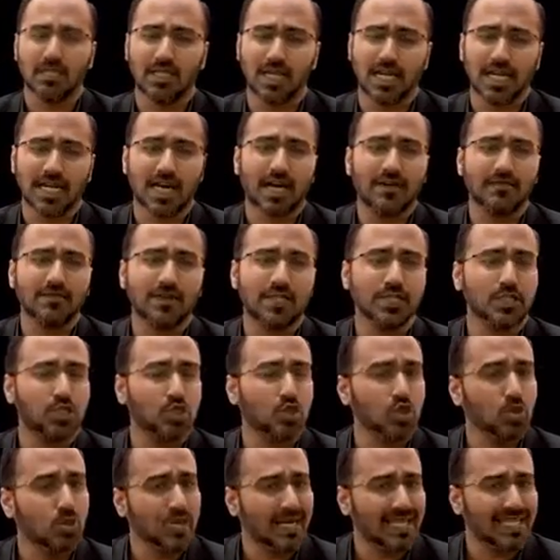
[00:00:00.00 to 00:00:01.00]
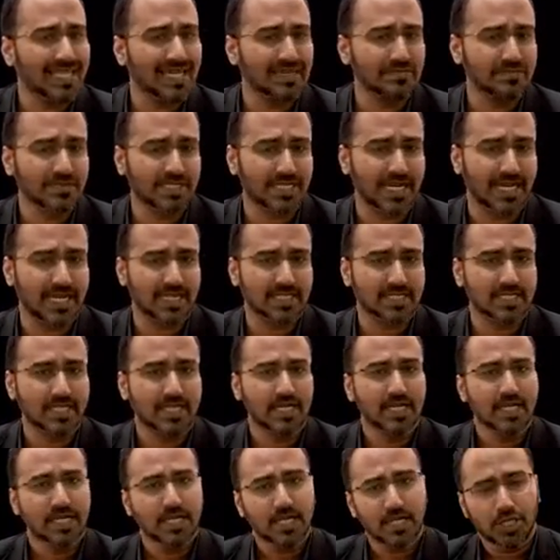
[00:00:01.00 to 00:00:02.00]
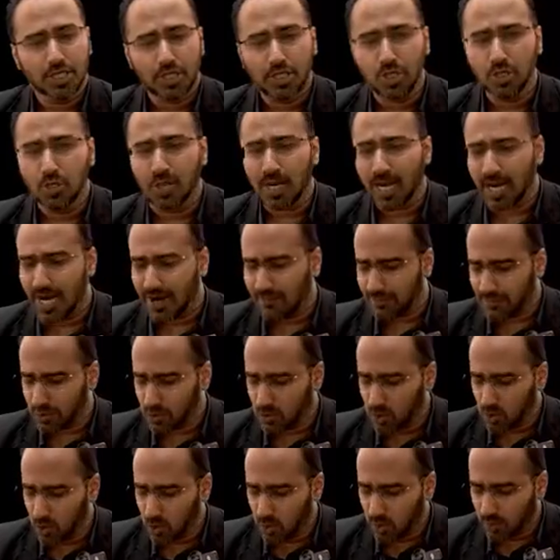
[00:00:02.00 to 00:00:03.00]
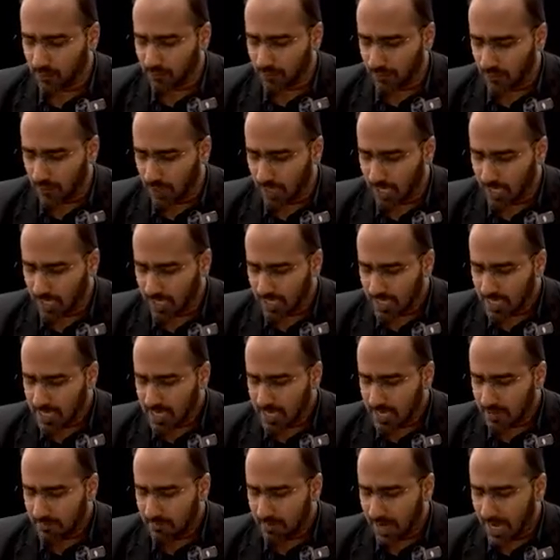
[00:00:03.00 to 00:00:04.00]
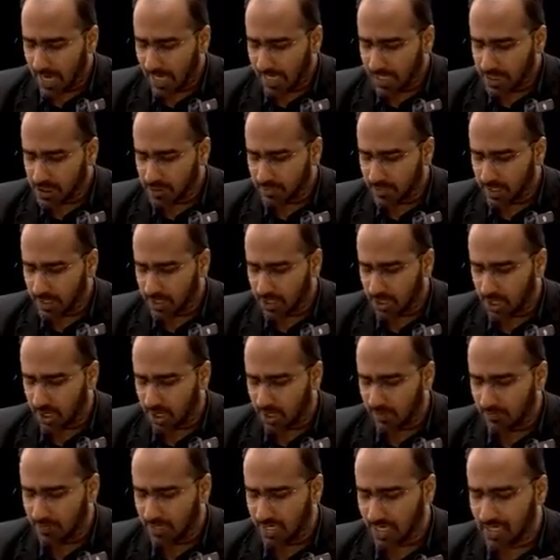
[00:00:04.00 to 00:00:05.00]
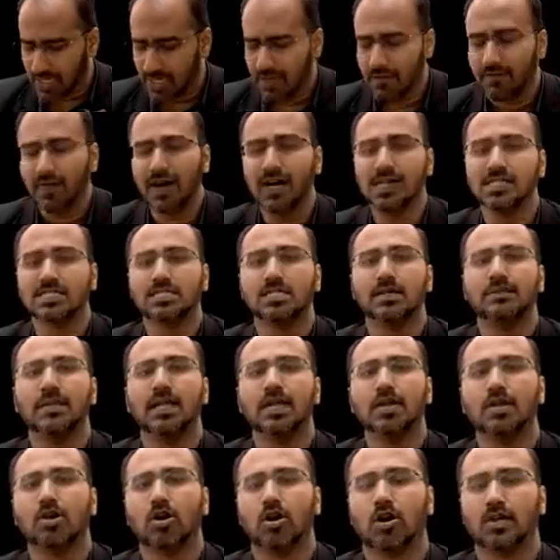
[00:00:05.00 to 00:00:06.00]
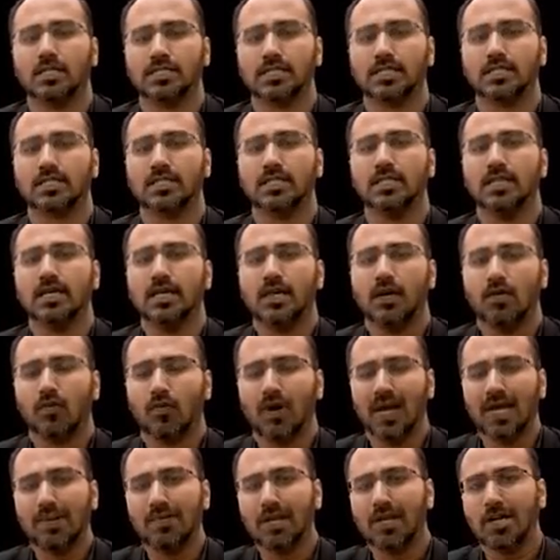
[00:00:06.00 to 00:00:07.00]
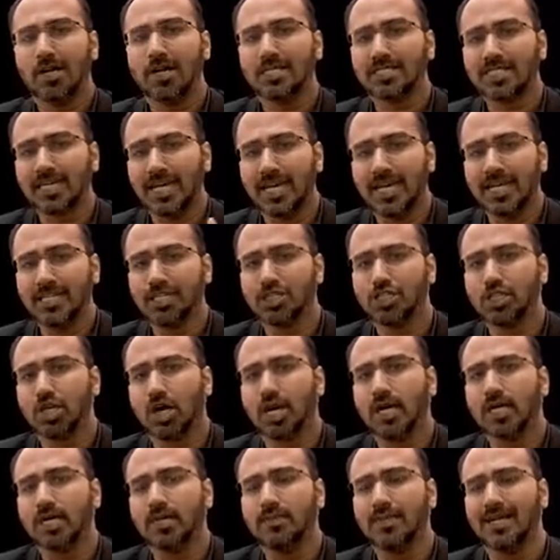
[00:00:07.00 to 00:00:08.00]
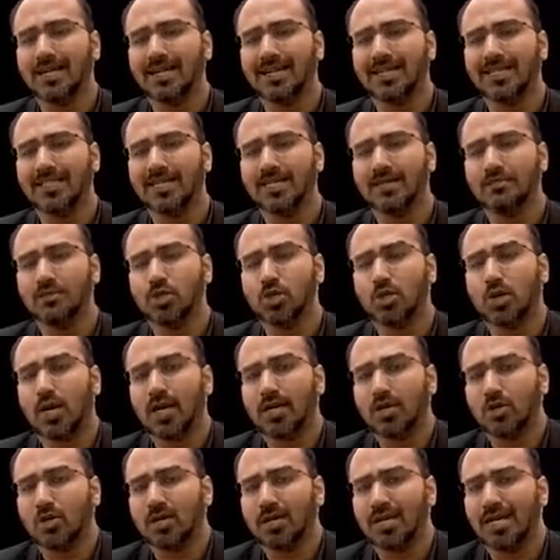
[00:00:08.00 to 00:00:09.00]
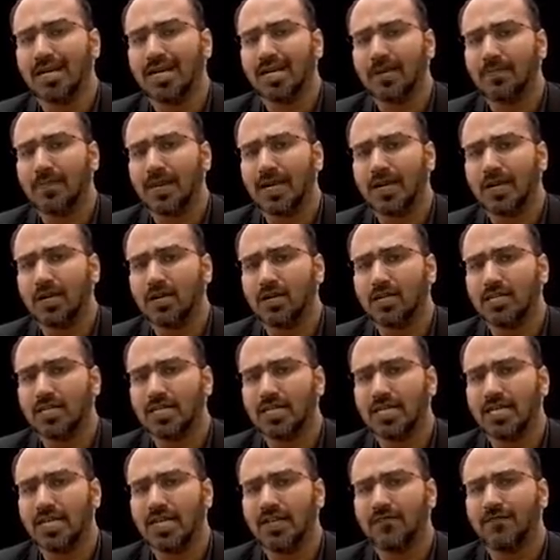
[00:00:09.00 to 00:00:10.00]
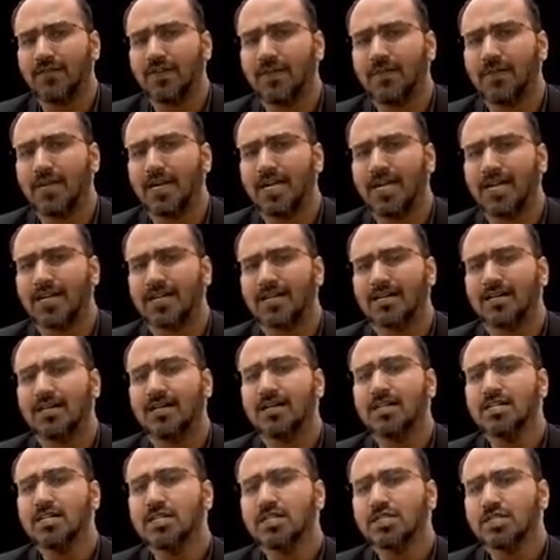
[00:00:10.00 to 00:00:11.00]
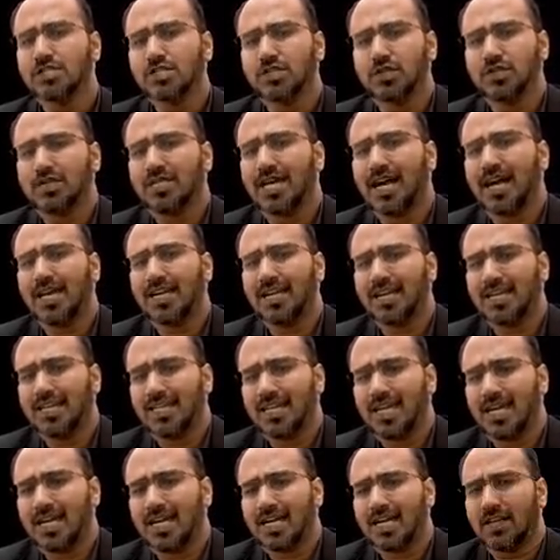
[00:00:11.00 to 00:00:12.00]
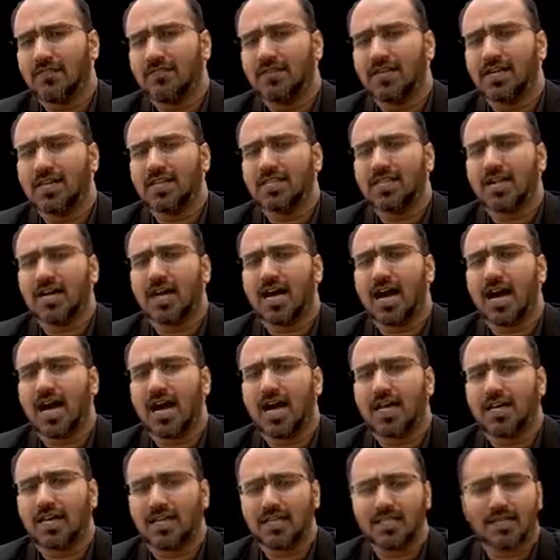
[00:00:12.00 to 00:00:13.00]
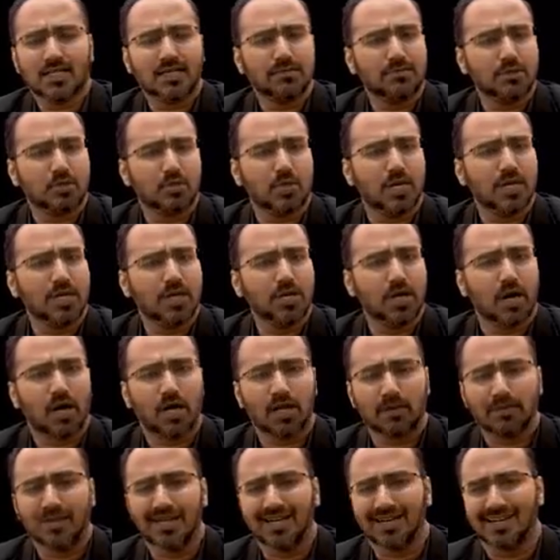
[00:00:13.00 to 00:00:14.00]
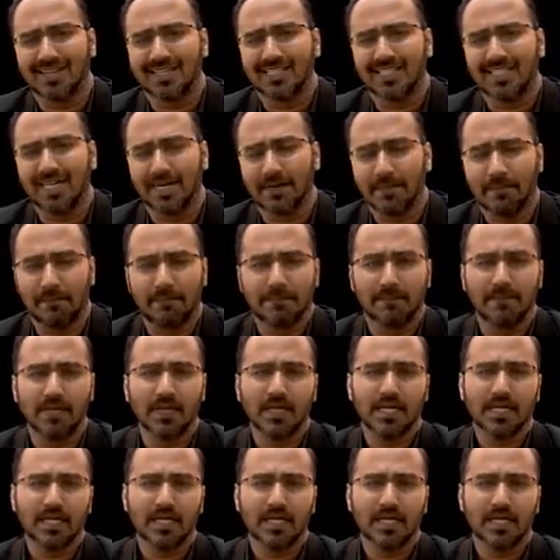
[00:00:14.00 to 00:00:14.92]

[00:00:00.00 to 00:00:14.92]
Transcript: then after 2 rhythm checks, you have to go for management of the reversible causes. Why? Because in shockable rhythm, you are totally depending on the defibrillator so that it can revert the heart rhythm to a normal rhythm.